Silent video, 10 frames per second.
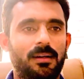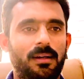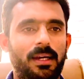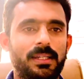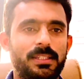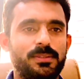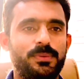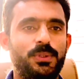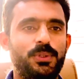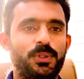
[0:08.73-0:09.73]
In this
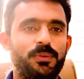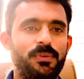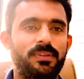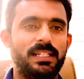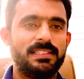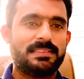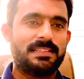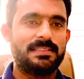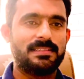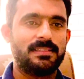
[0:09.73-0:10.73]
video, we will
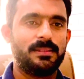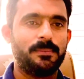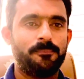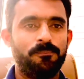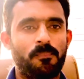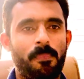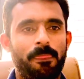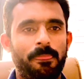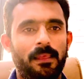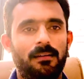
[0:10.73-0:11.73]
discuss
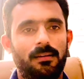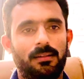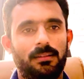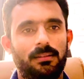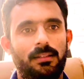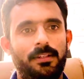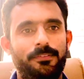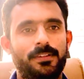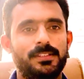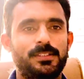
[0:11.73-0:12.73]
the
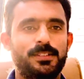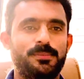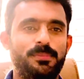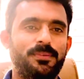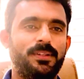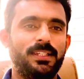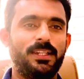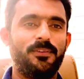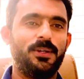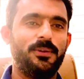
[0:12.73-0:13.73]
difference between the
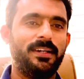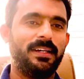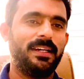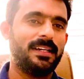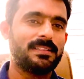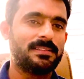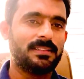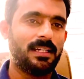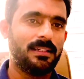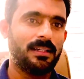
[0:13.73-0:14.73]
value-added tax
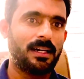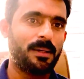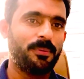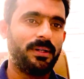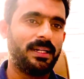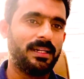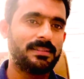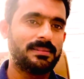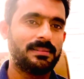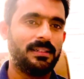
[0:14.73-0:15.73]
and the corporate
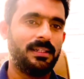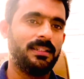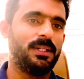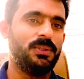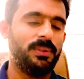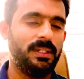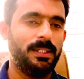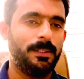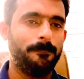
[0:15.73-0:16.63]
tax in the UAE.